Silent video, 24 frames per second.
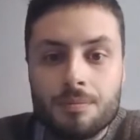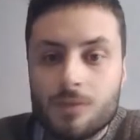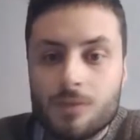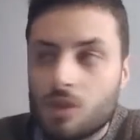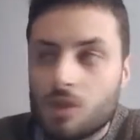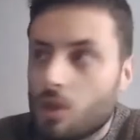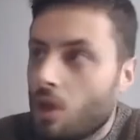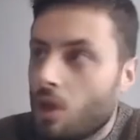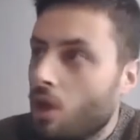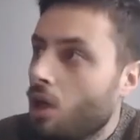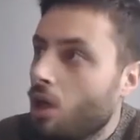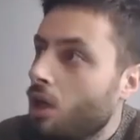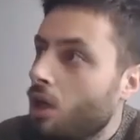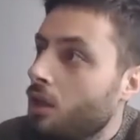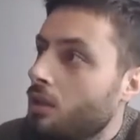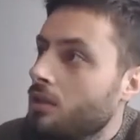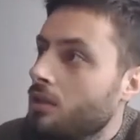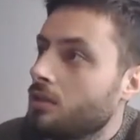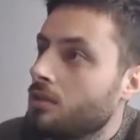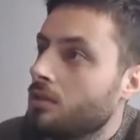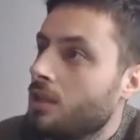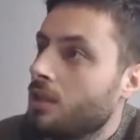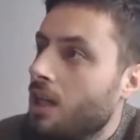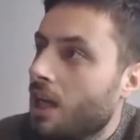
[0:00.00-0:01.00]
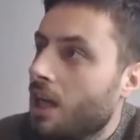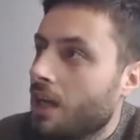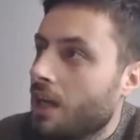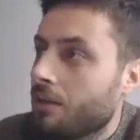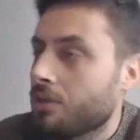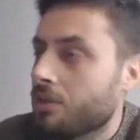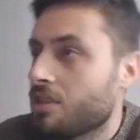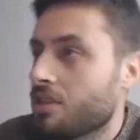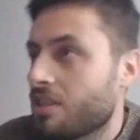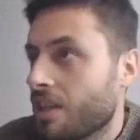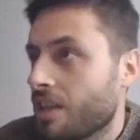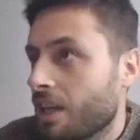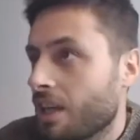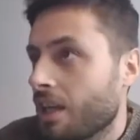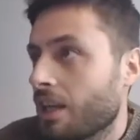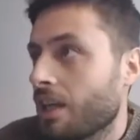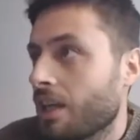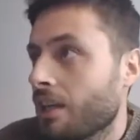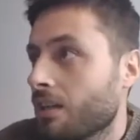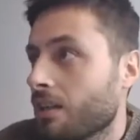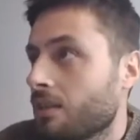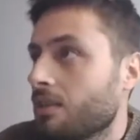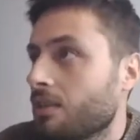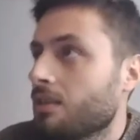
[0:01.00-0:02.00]
So I would
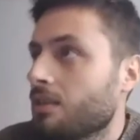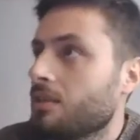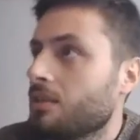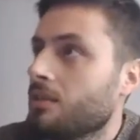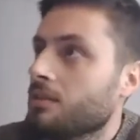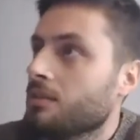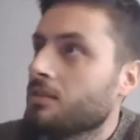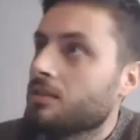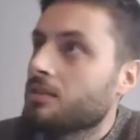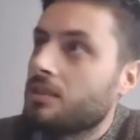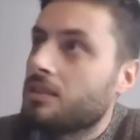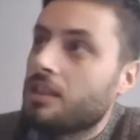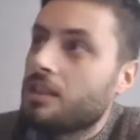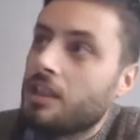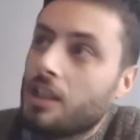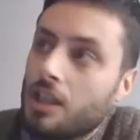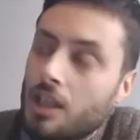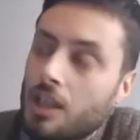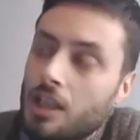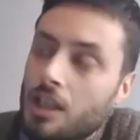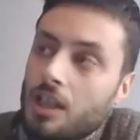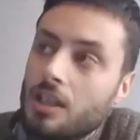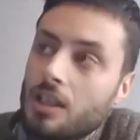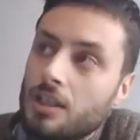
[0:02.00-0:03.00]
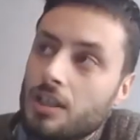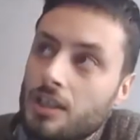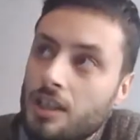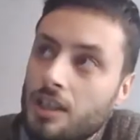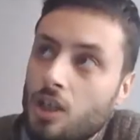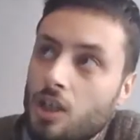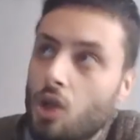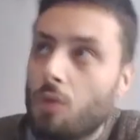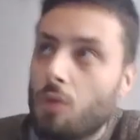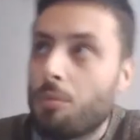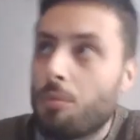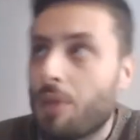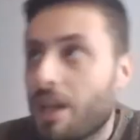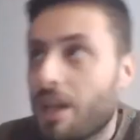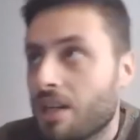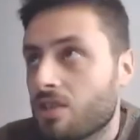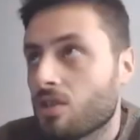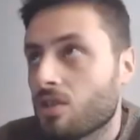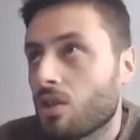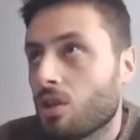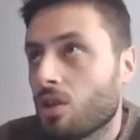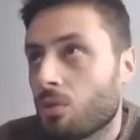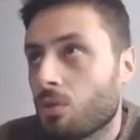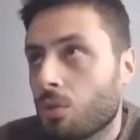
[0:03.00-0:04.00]
say in
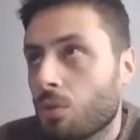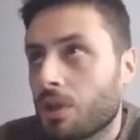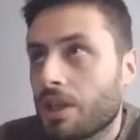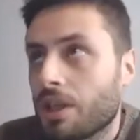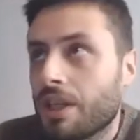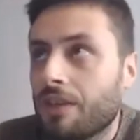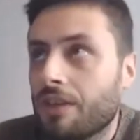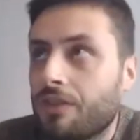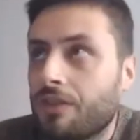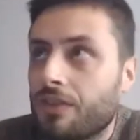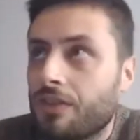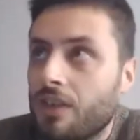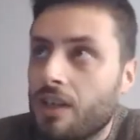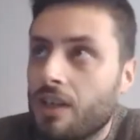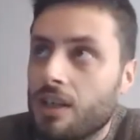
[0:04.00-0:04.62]
comparison with